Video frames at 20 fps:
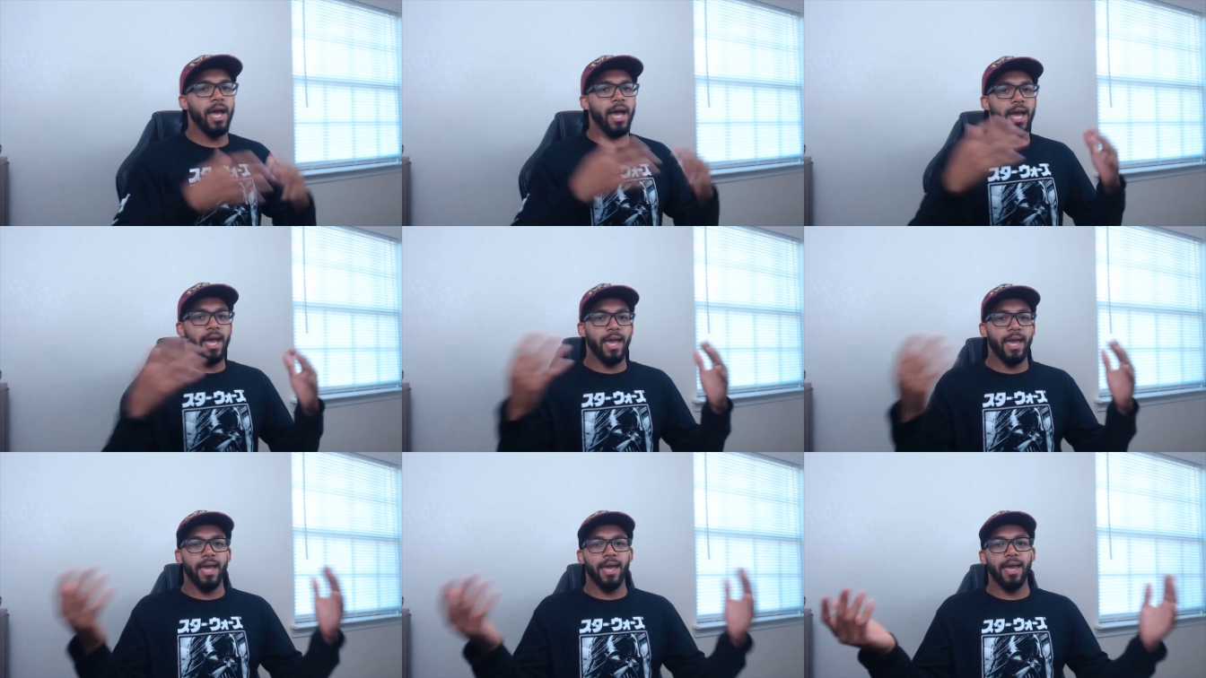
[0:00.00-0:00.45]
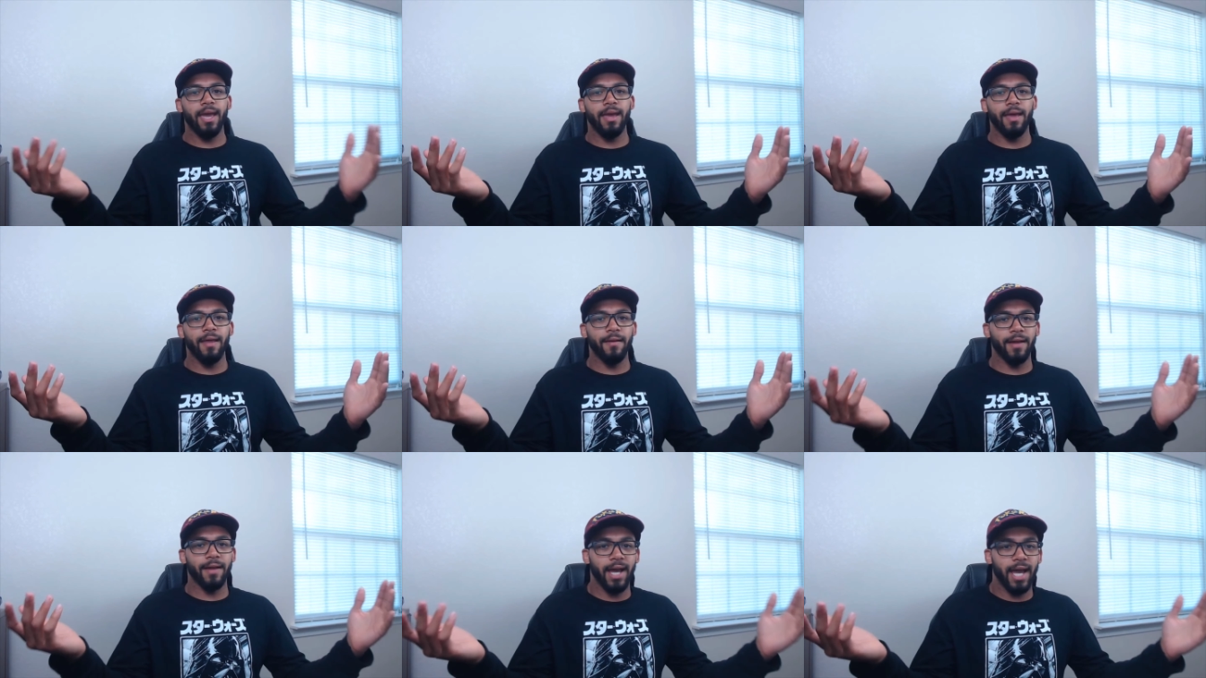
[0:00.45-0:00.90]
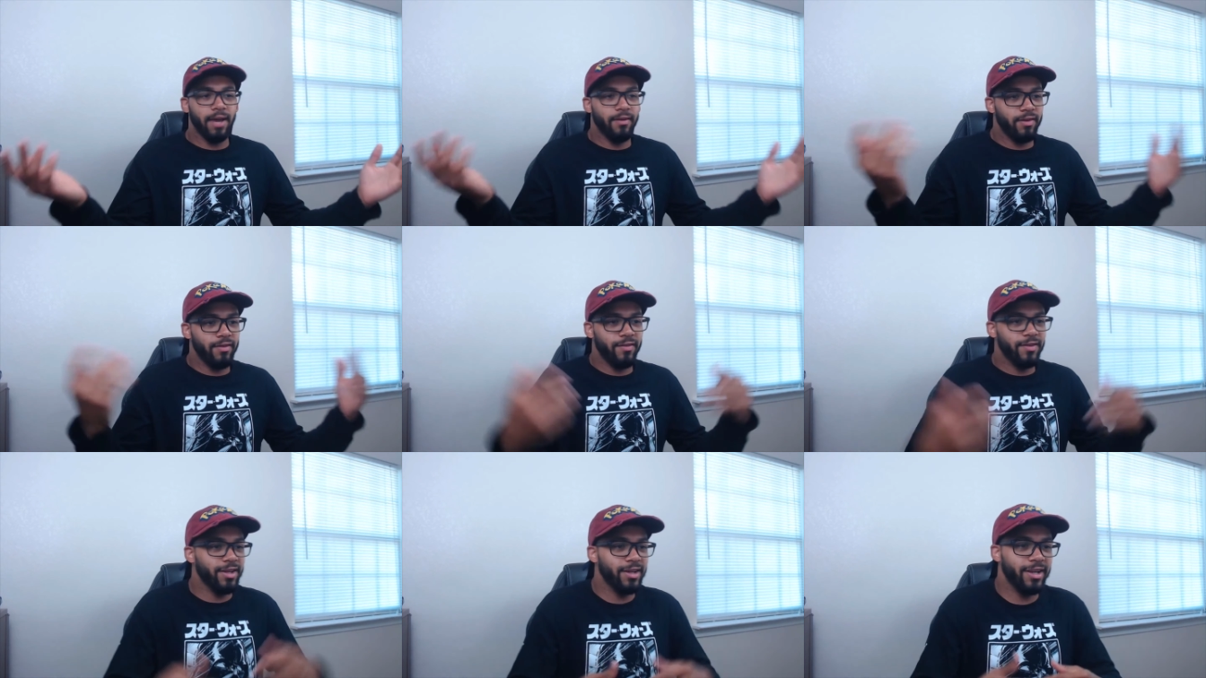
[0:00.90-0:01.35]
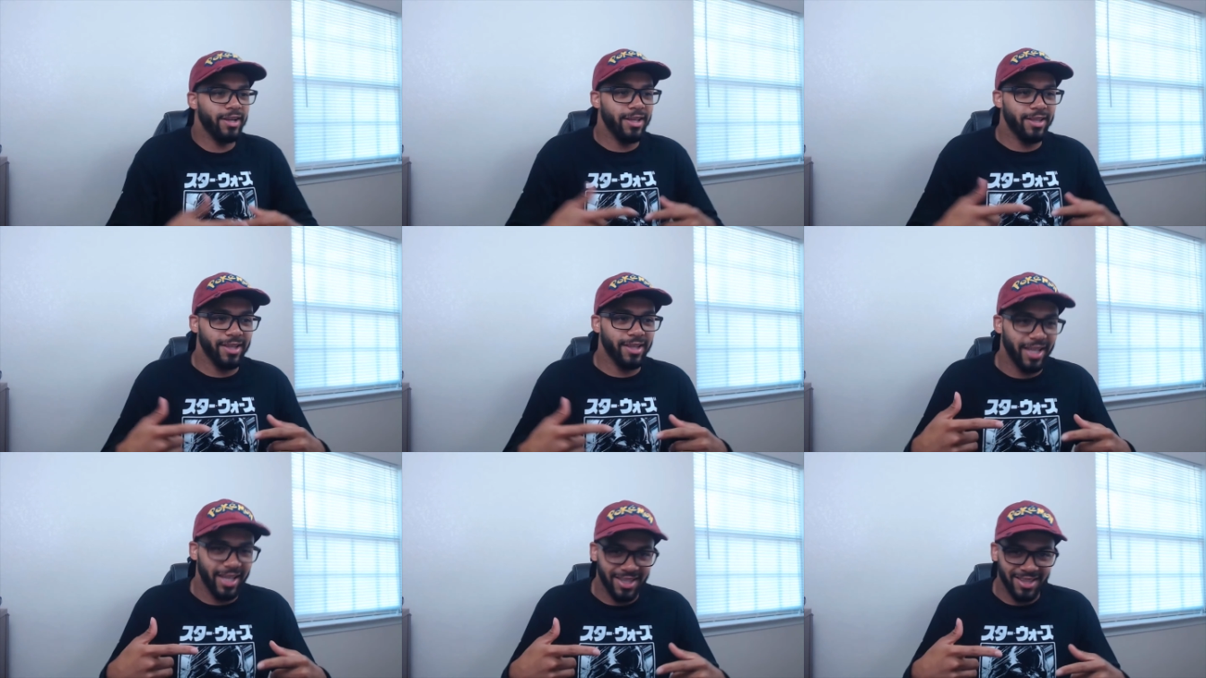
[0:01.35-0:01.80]
and I haven't even done
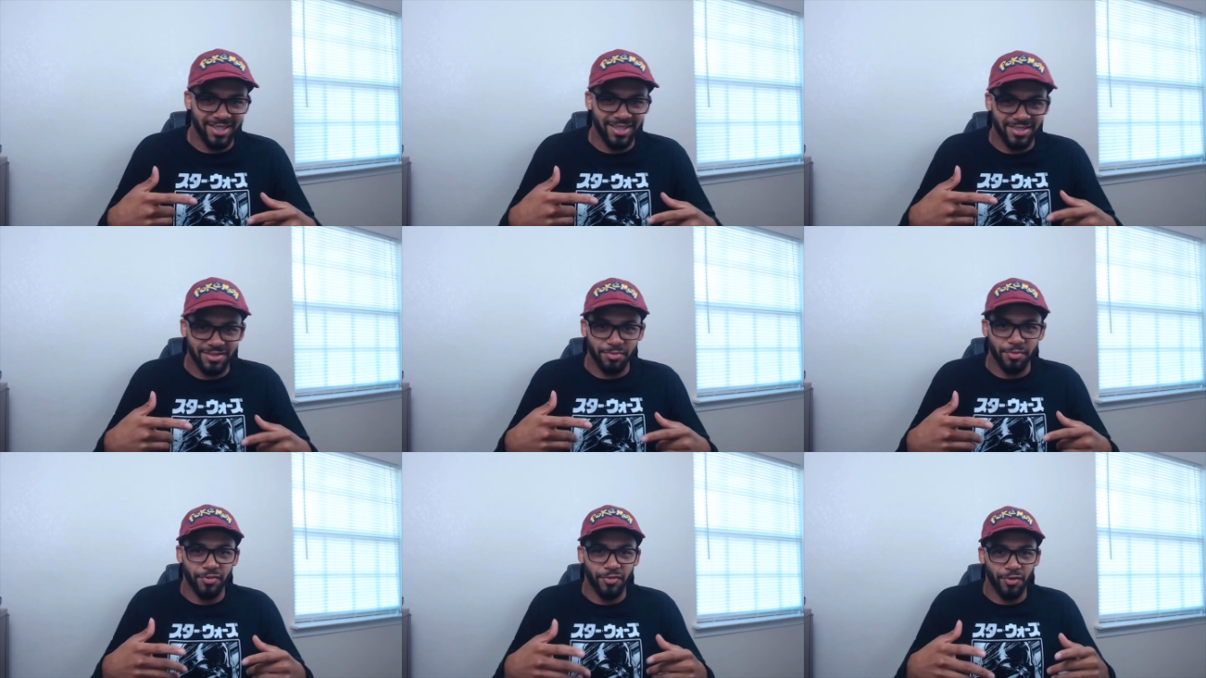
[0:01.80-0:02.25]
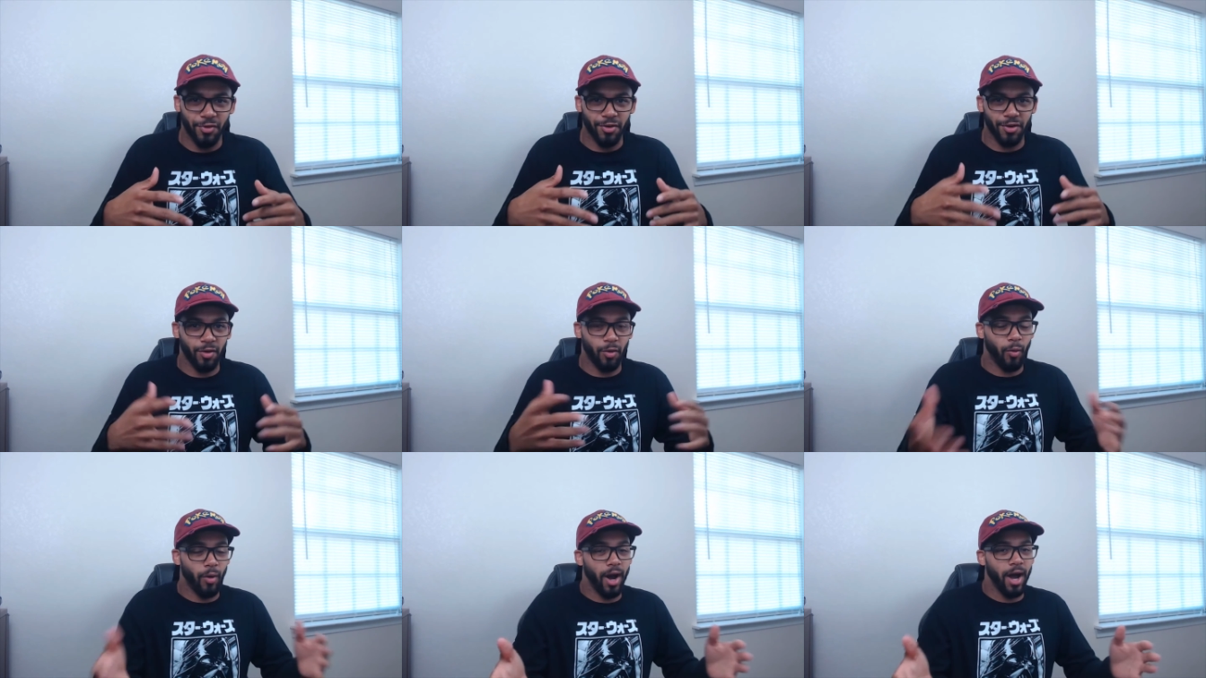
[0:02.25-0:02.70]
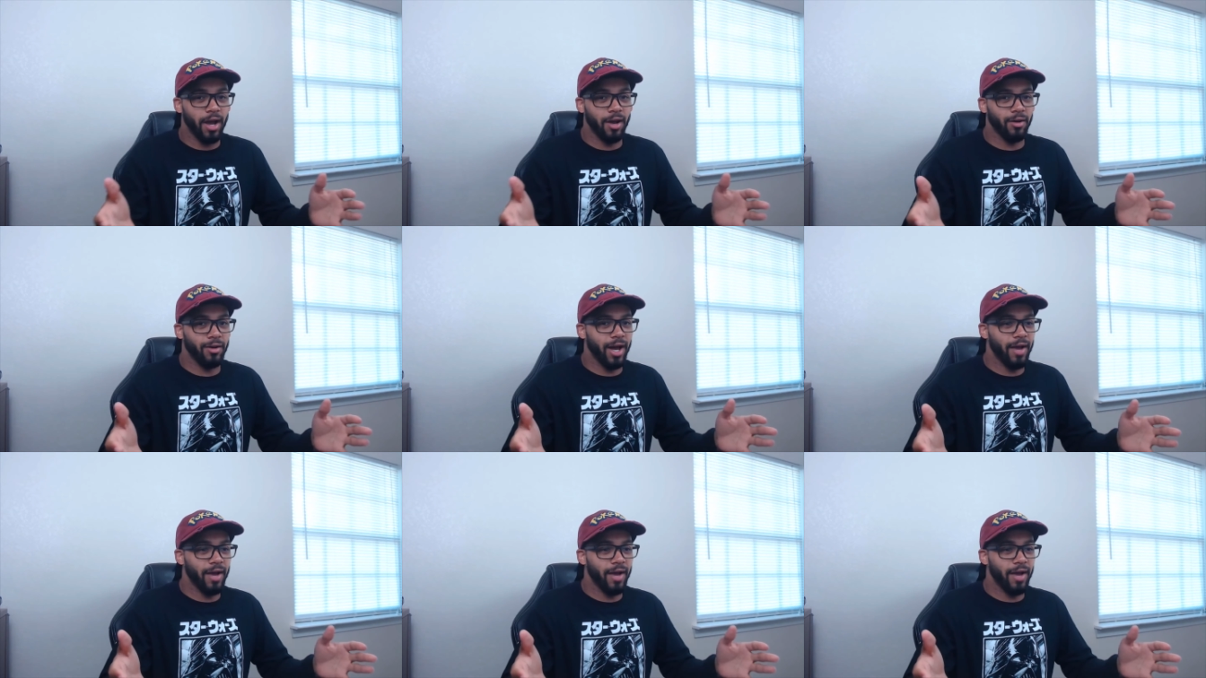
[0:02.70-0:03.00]
anything like this before in a while.